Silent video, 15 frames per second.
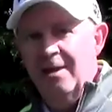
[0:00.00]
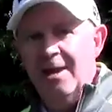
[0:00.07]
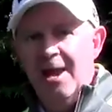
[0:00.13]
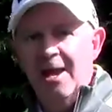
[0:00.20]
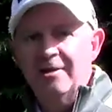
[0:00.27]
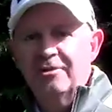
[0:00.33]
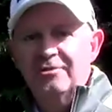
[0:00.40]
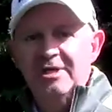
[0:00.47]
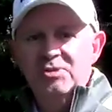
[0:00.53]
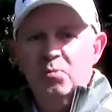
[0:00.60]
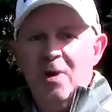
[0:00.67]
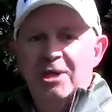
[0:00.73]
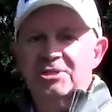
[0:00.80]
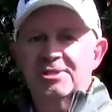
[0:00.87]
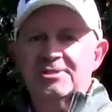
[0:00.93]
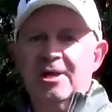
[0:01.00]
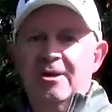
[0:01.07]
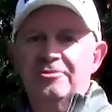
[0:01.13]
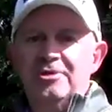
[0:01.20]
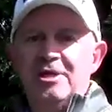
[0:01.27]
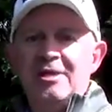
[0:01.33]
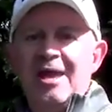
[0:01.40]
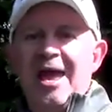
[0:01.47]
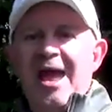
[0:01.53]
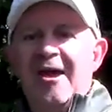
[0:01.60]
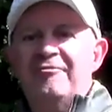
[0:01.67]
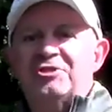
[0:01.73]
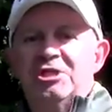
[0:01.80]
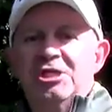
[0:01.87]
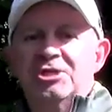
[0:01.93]
And these wedges are the
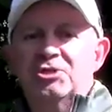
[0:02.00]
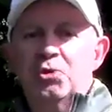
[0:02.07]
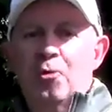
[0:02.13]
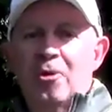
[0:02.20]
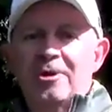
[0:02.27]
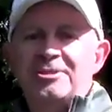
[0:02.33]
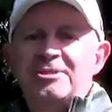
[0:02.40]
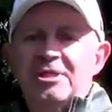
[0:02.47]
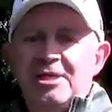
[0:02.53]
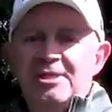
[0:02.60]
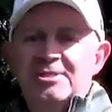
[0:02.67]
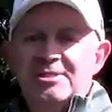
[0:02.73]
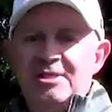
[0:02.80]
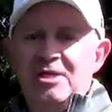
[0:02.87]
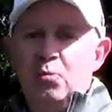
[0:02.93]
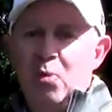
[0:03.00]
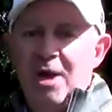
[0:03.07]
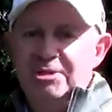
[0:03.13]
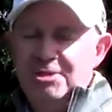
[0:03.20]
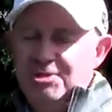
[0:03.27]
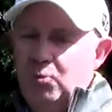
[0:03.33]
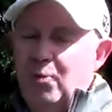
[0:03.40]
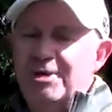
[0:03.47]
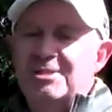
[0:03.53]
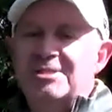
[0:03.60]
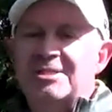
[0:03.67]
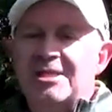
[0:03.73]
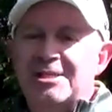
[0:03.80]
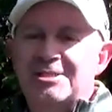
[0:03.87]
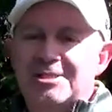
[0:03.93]
FG Tour TC wedges. What does
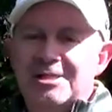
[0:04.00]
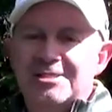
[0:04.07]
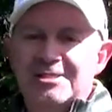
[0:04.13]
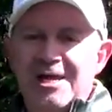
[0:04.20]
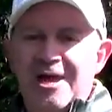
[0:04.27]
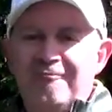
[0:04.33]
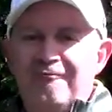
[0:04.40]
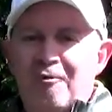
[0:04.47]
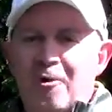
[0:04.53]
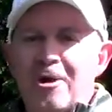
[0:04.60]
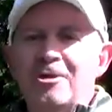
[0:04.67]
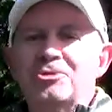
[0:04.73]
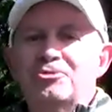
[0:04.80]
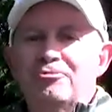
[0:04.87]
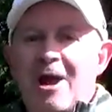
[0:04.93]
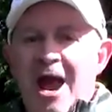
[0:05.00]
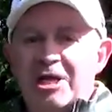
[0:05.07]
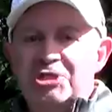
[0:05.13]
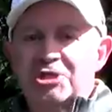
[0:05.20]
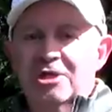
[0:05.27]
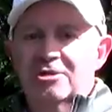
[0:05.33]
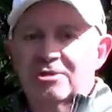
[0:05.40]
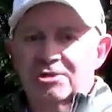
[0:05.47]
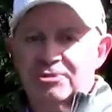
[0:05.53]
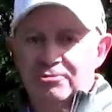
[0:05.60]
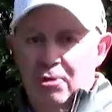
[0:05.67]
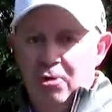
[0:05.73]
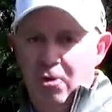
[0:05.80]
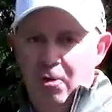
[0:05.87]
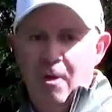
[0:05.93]
TC stand for? Traction
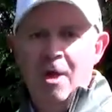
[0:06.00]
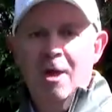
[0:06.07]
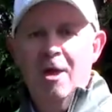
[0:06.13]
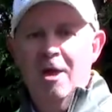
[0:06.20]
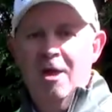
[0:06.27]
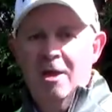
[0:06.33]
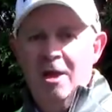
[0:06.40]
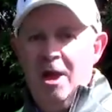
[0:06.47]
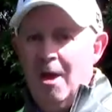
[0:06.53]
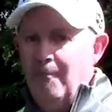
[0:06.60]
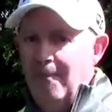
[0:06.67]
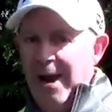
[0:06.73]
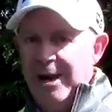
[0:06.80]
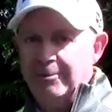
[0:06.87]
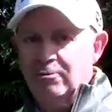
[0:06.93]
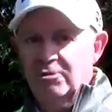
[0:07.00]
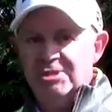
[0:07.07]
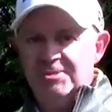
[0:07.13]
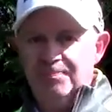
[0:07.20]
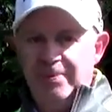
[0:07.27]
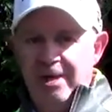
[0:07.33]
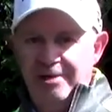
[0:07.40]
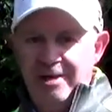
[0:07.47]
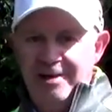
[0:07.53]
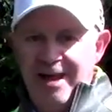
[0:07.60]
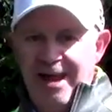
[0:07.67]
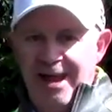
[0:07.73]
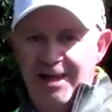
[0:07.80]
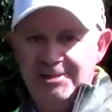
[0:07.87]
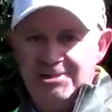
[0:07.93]
control. A micro spin
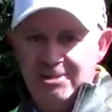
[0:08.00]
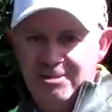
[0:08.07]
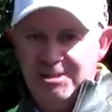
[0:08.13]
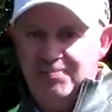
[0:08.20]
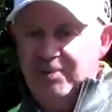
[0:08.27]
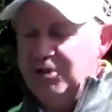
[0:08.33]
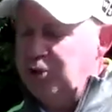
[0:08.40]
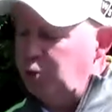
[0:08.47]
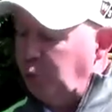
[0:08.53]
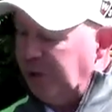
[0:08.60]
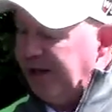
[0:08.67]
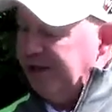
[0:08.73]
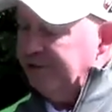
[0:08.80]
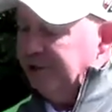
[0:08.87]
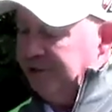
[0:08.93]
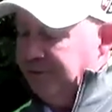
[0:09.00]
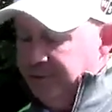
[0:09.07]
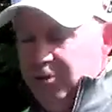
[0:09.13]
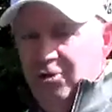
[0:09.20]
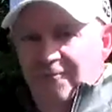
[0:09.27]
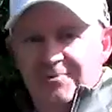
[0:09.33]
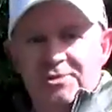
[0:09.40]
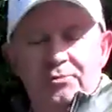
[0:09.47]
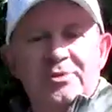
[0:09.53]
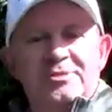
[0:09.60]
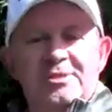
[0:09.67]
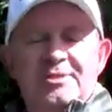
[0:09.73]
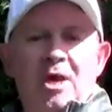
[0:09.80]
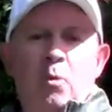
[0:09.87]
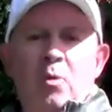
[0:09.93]
enhancer is between the grooves. So
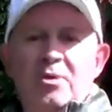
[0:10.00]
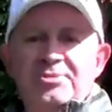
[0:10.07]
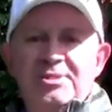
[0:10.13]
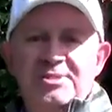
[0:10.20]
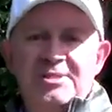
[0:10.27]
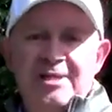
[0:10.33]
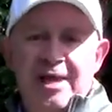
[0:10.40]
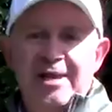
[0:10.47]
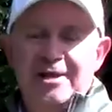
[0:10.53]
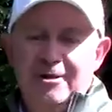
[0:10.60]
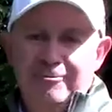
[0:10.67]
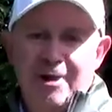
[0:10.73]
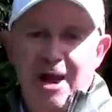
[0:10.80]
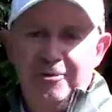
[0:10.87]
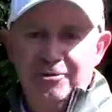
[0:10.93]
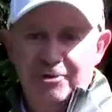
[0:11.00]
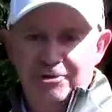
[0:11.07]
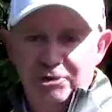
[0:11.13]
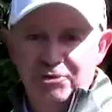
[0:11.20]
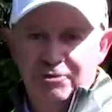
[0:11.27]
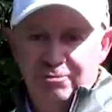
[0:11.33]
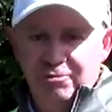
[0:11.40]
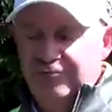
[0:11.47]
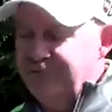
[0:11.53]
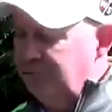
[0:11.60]
this is how Wilson's getting around the new groove